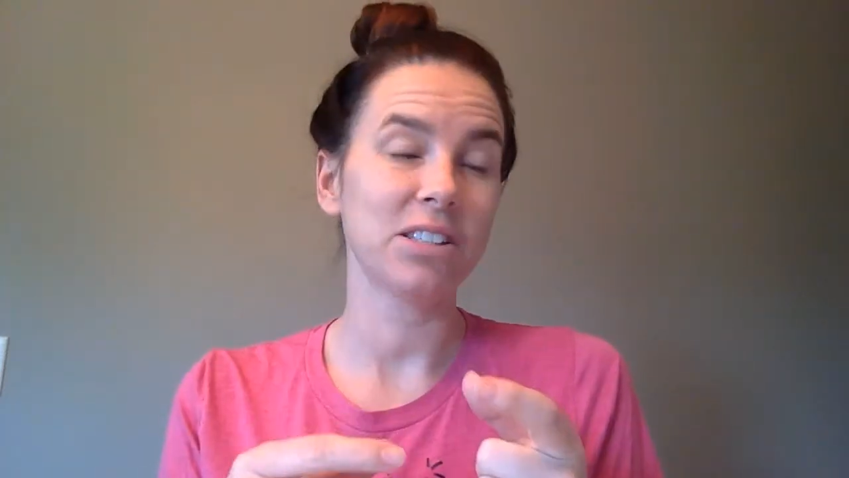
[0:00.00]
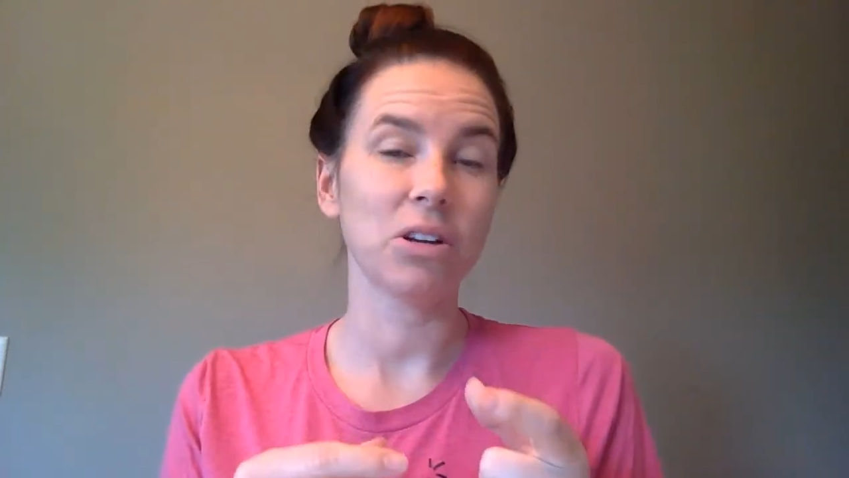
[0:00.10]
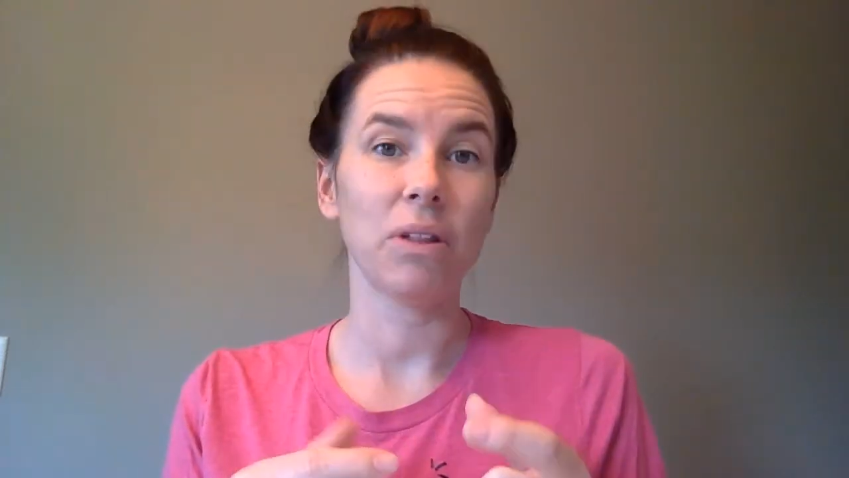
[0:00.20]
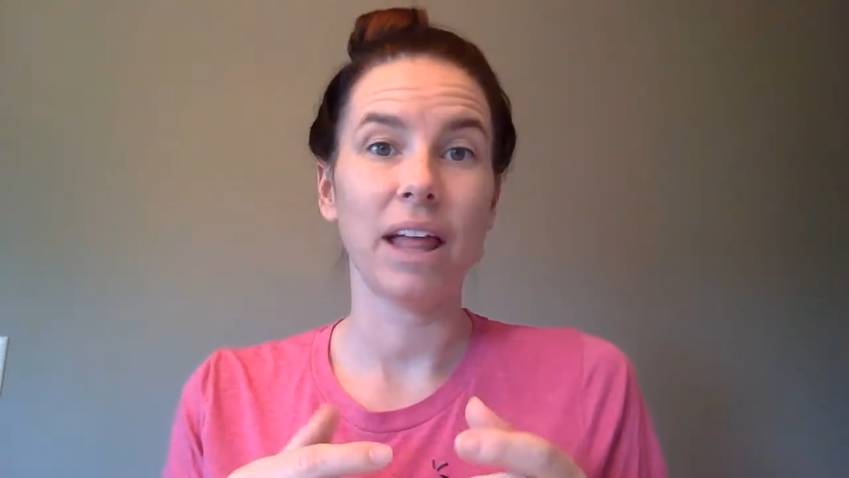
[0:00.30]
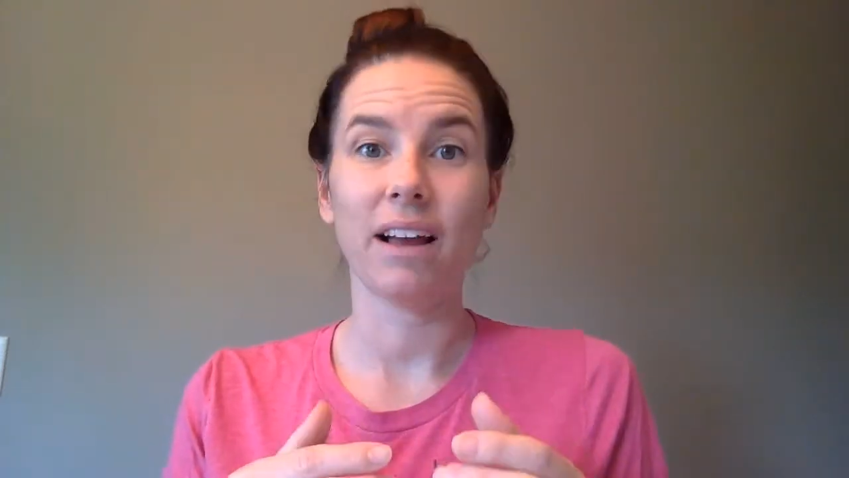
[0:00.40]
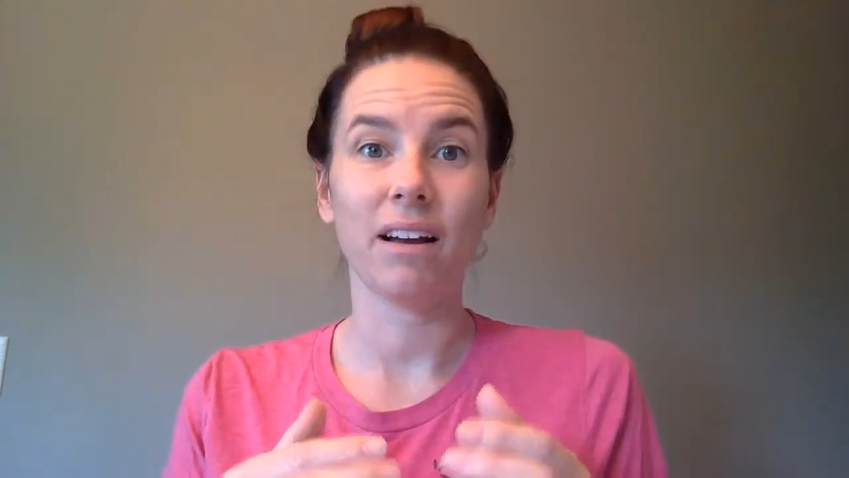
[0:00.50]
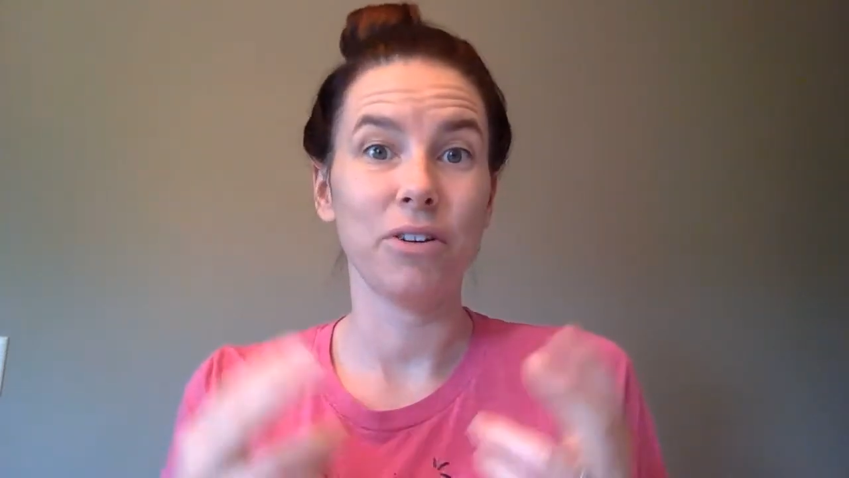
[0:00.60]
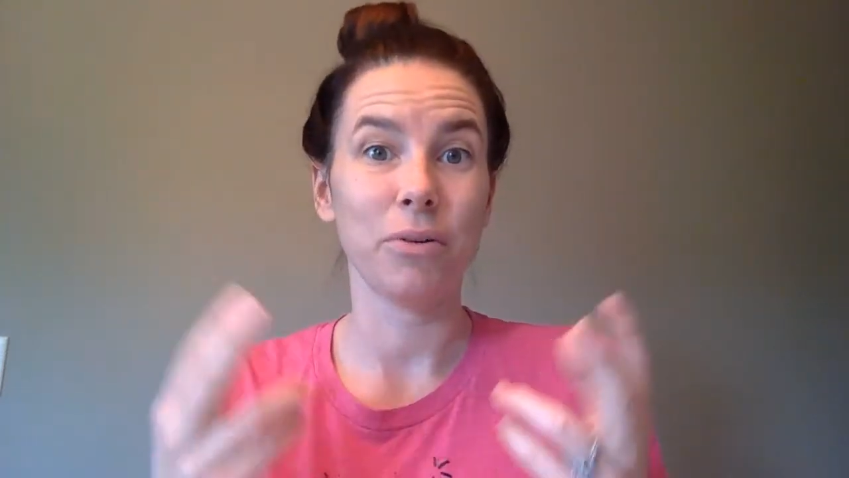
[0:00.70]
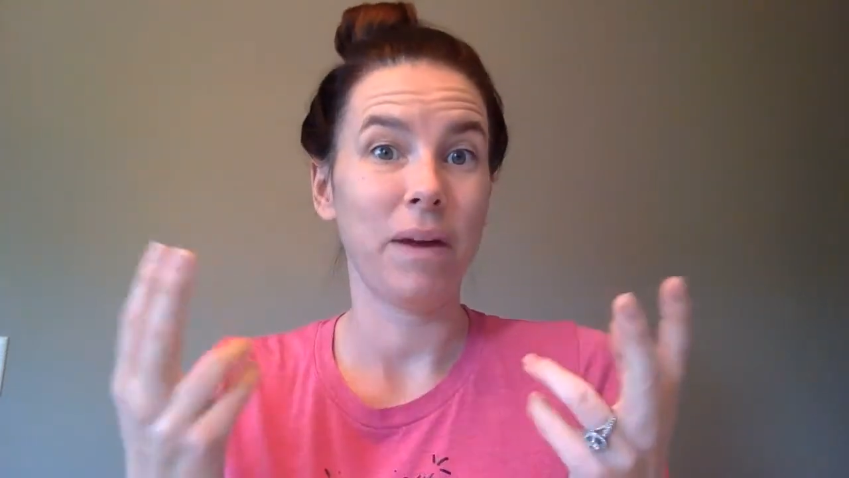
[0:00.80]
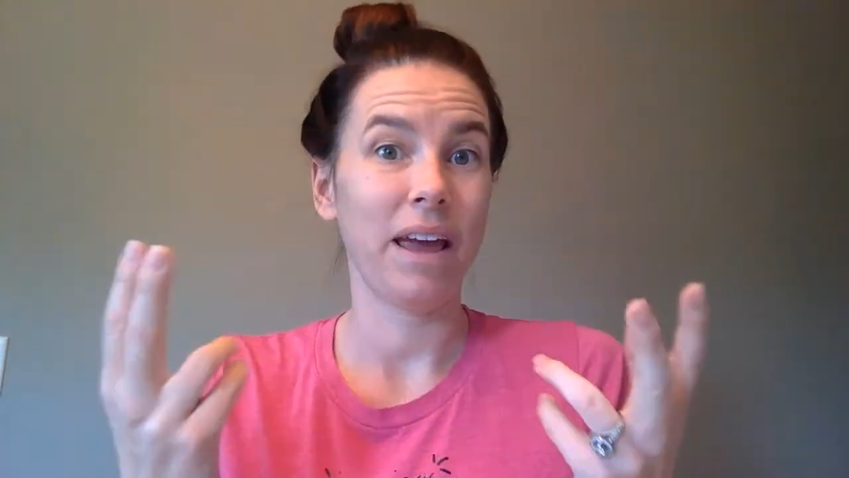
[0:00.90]
So like
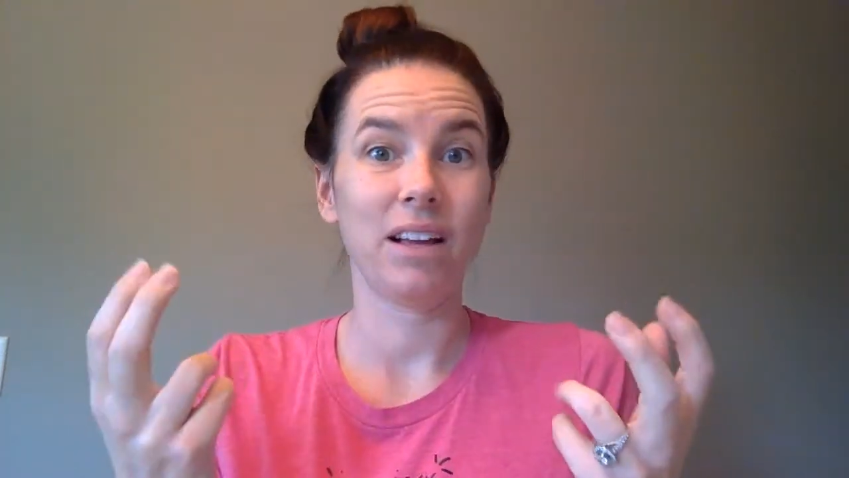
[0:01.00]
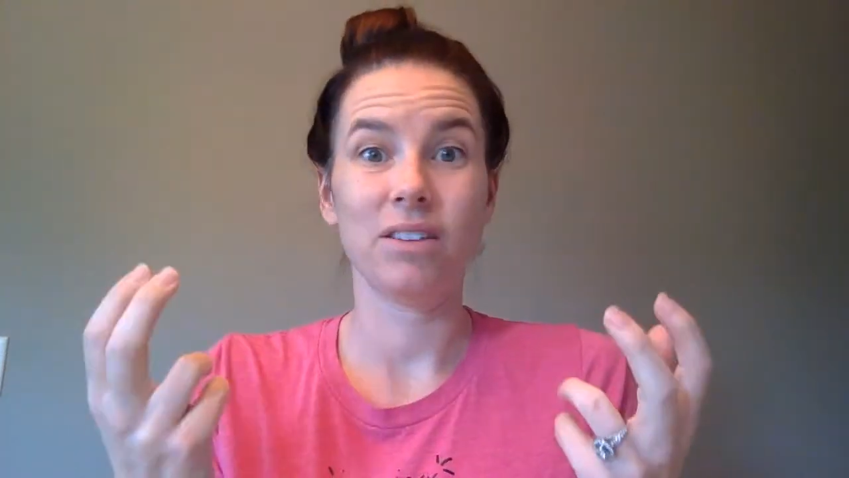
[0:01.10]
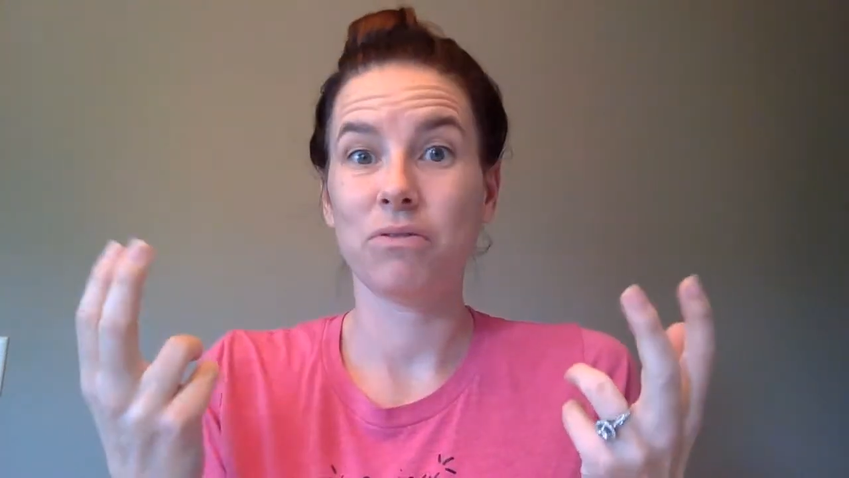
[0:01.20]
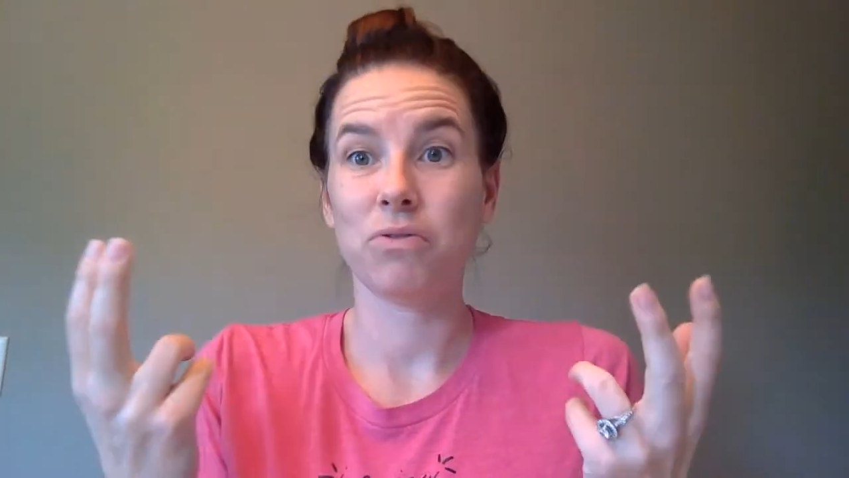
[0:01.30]
you're paying